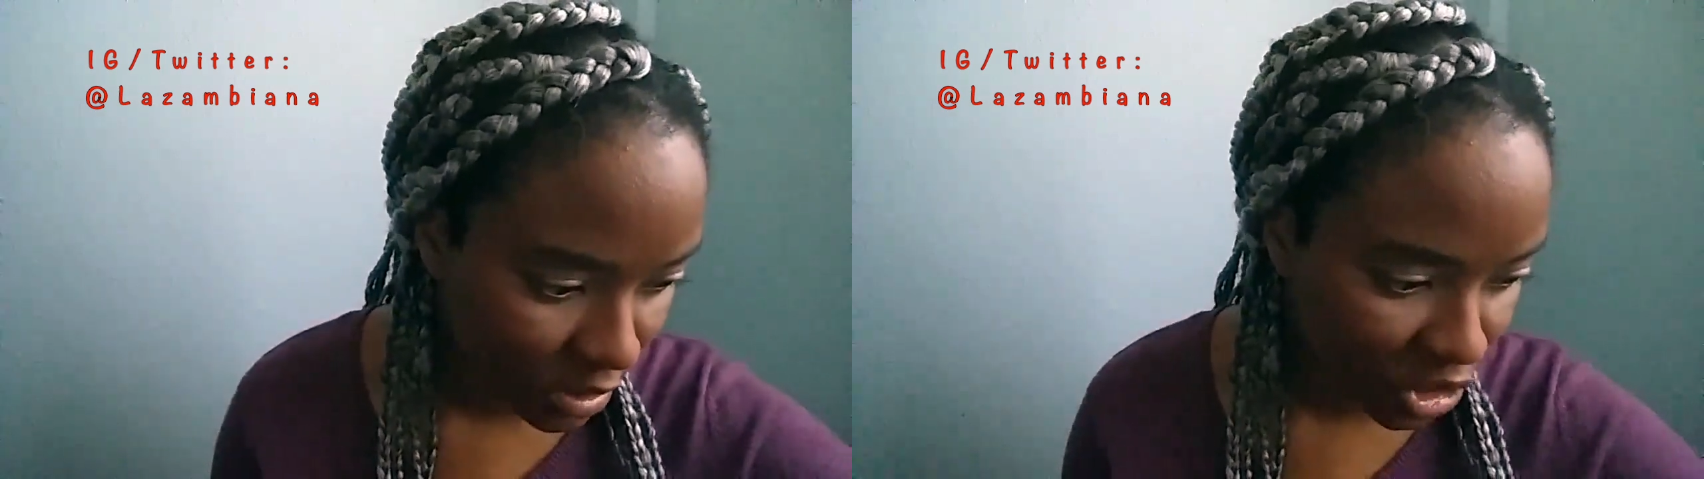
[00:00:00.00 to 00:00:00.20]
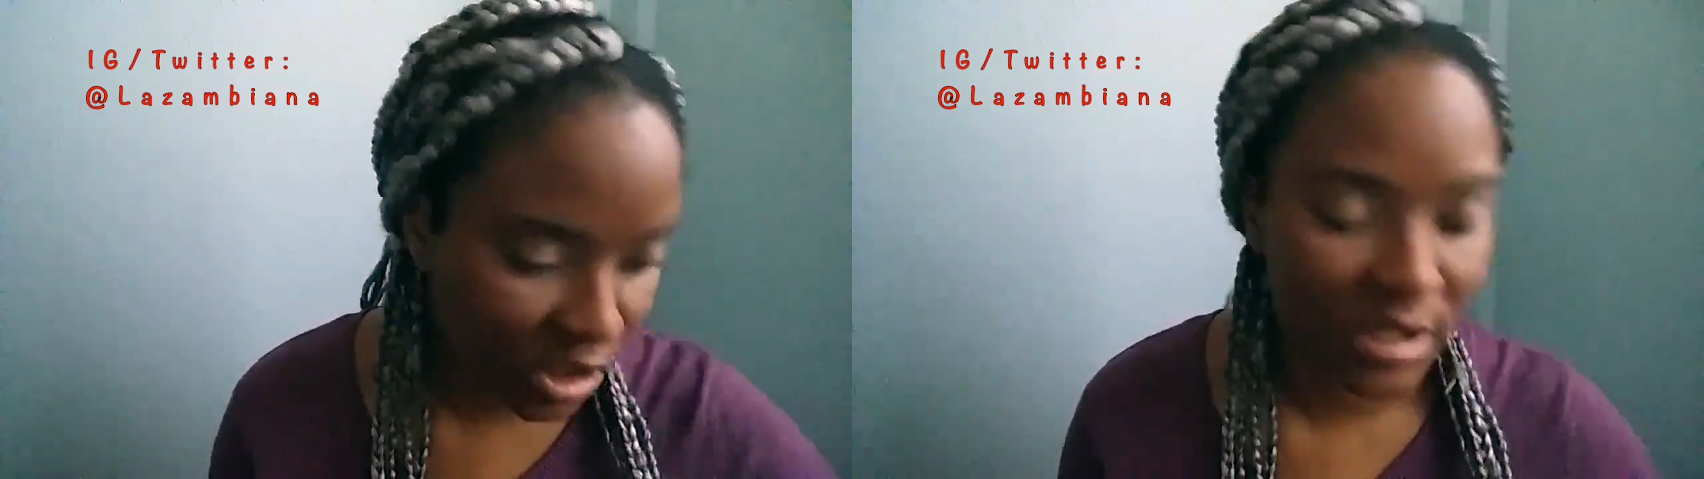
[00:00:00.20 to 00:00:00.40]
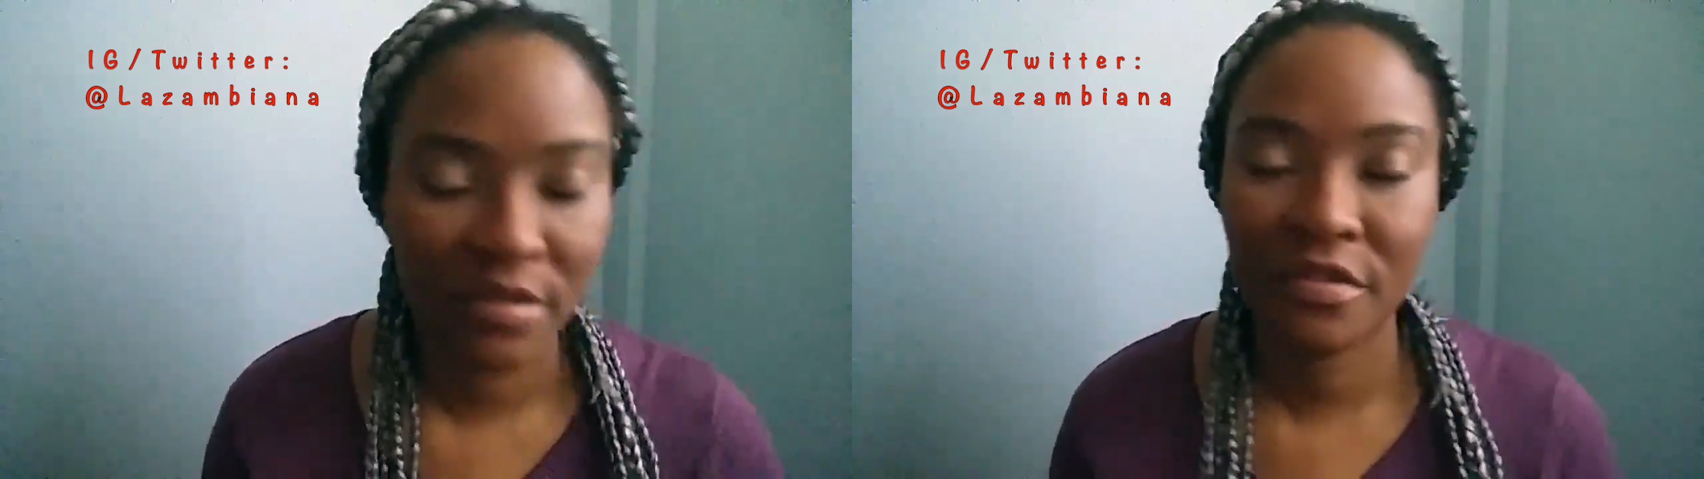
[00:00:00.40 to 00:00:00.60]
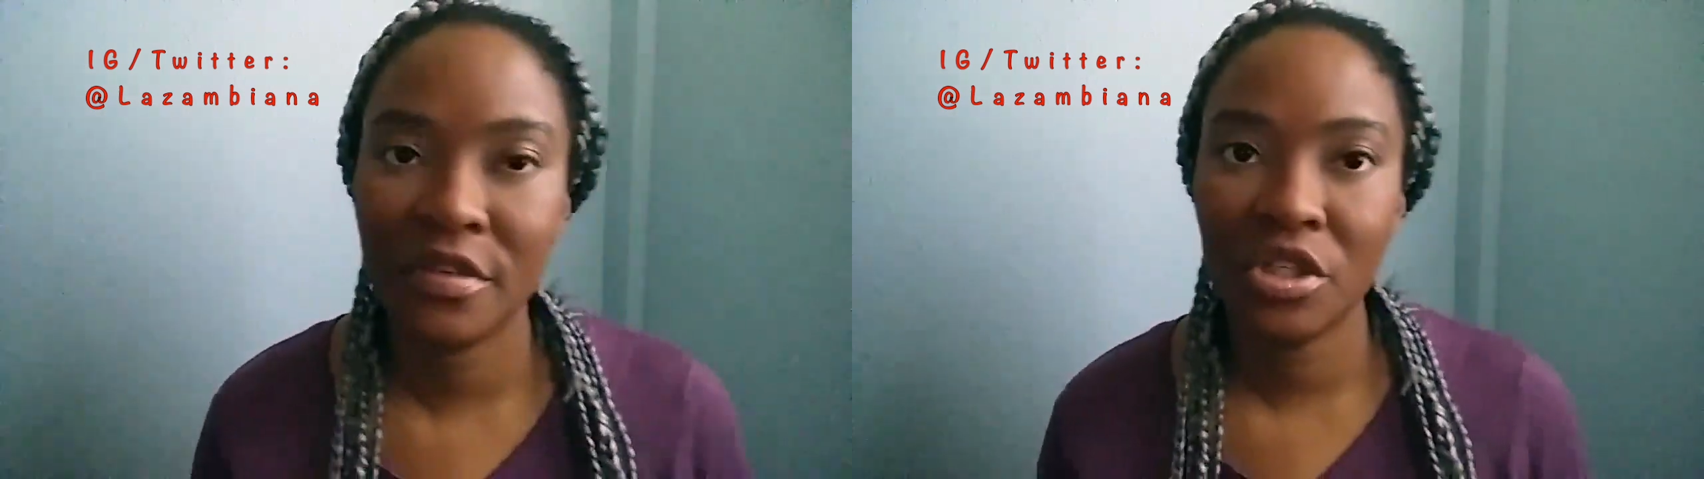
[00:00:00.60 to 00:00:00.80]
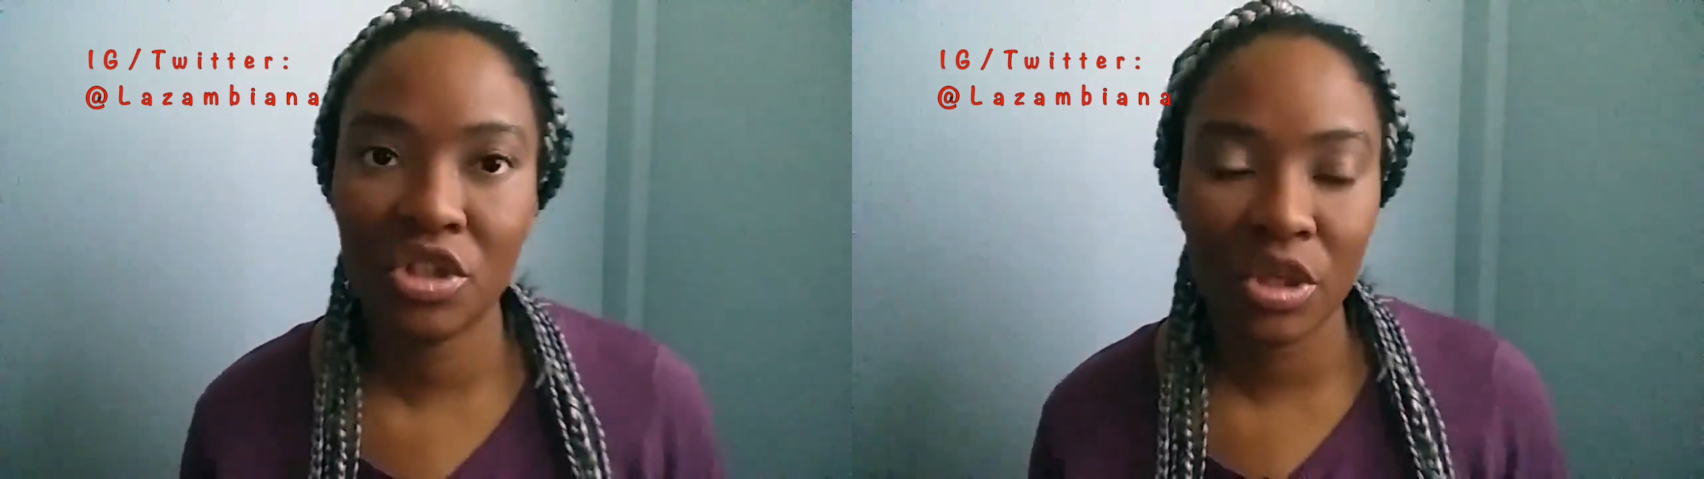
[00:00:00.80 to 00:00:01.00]
She does a
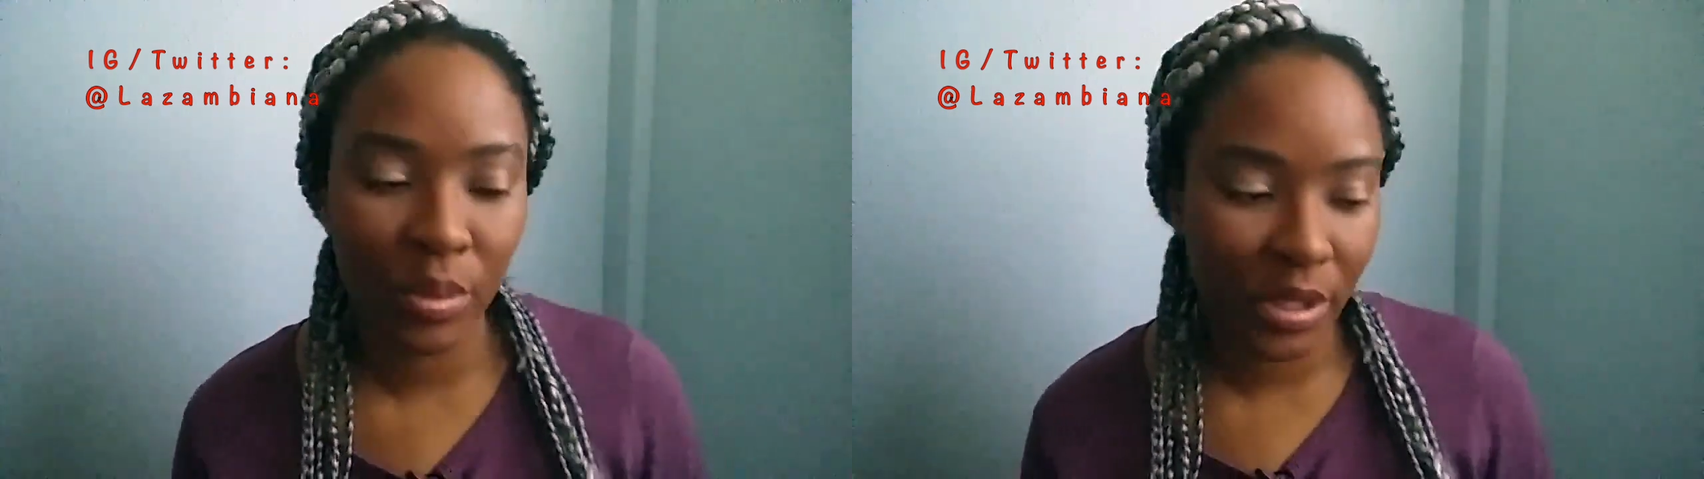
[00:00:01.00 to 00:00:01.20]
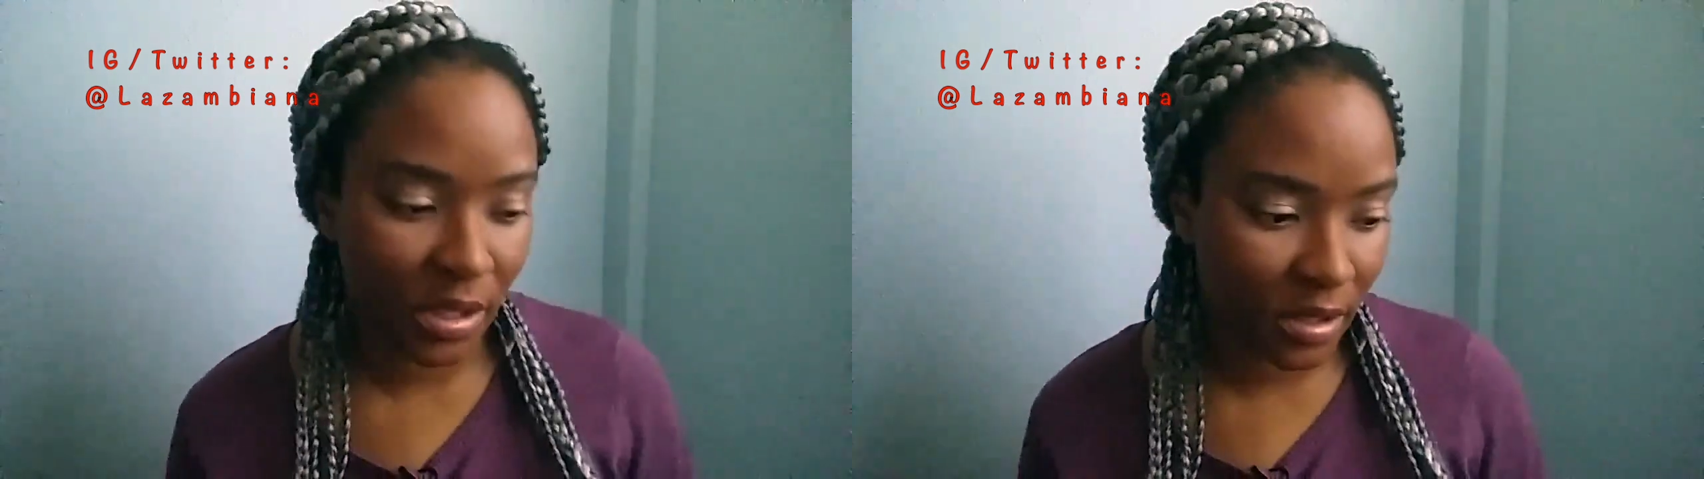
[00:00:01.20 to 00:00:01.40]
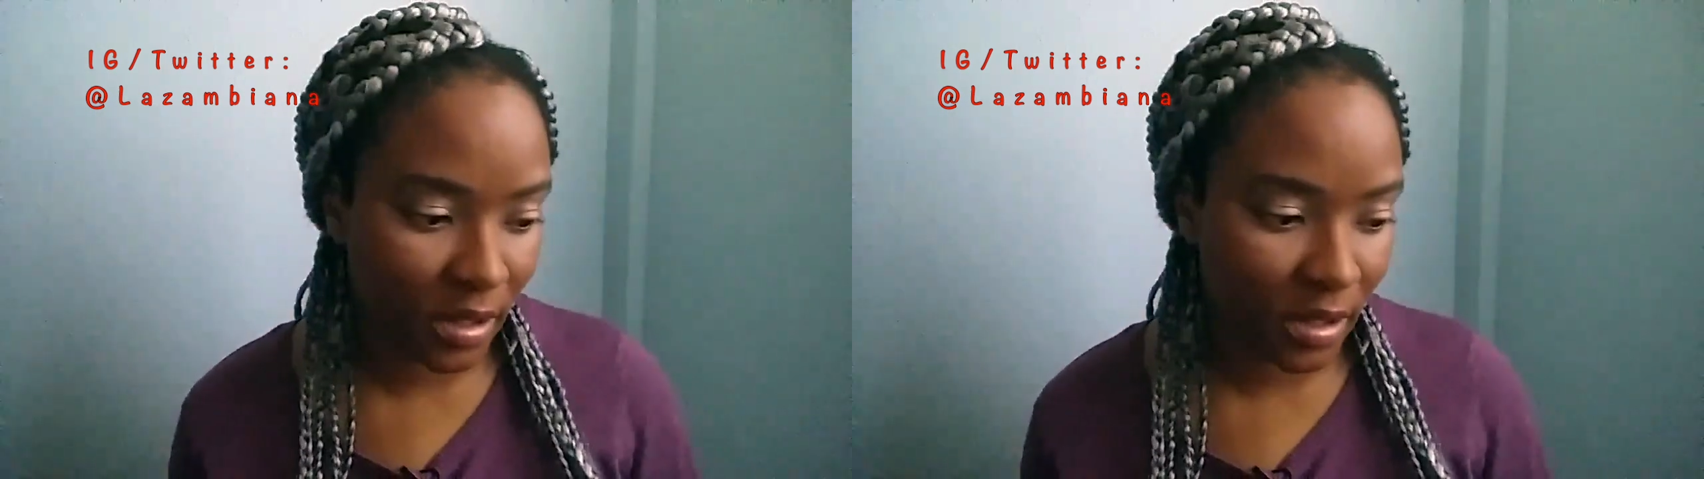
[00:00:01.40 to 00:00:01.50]
feature with